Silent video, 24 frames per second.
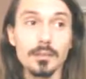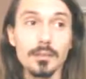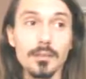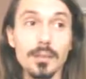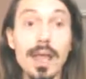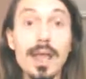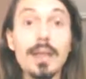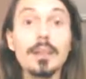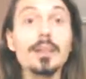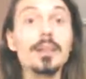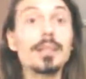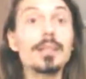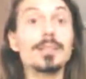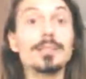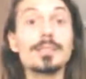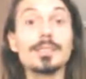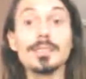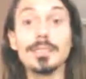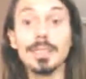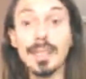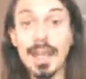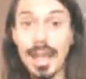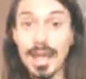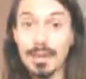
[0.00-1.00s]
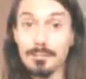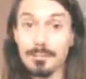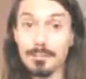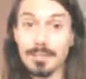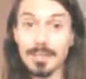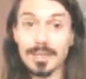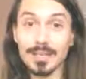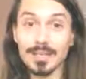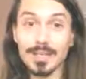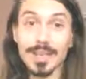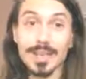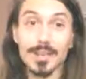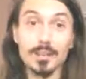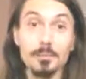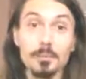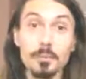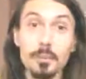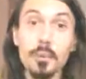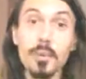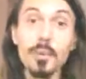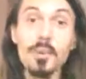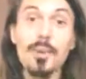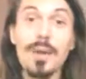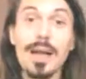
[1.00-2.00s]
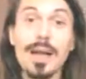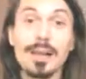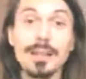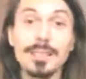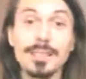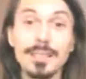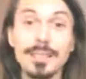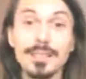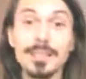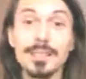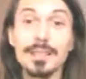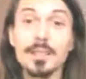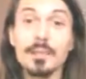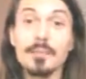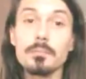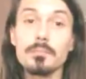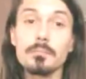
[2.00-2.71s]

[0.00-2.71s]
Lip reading: They're elegant and happy and kind of royal acting,